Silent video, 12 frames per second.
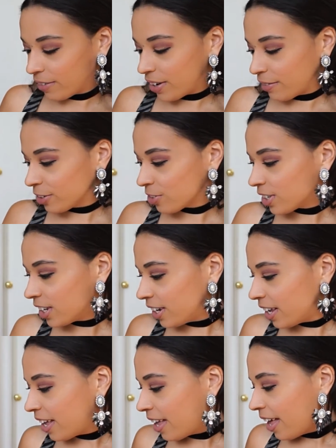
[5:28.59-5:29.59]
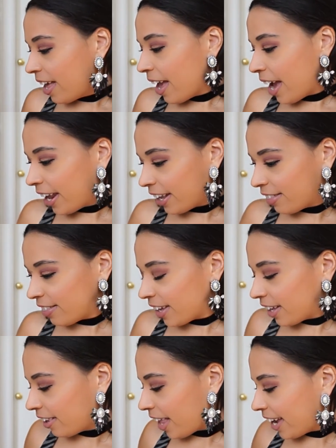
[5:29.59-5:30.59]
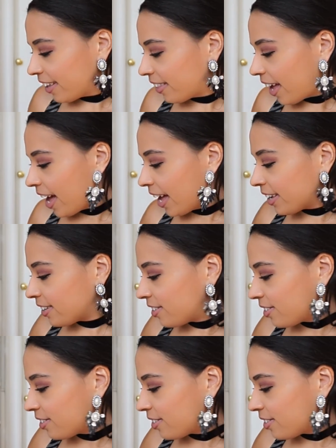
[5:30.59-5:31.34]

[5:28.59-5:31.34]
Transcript: I've never seen anything like that.